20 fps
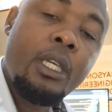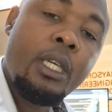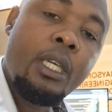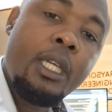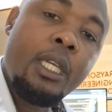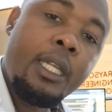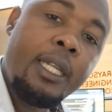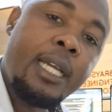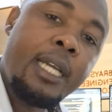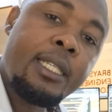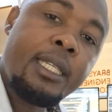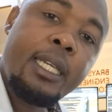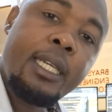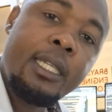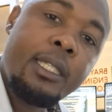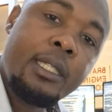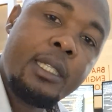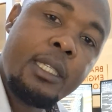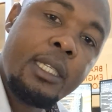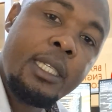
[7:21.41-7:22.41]
it
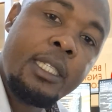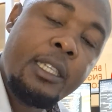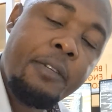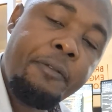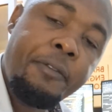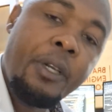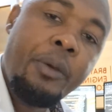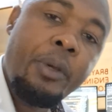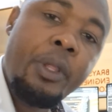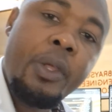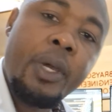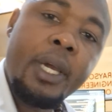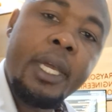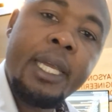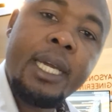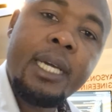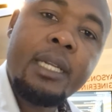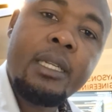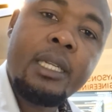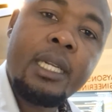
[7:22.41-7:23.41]
doesn't interfere with your
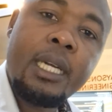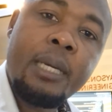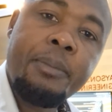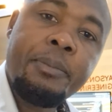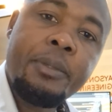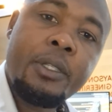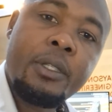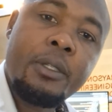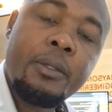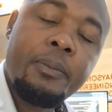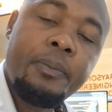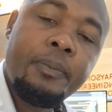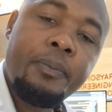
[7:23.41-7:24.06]
eardrums.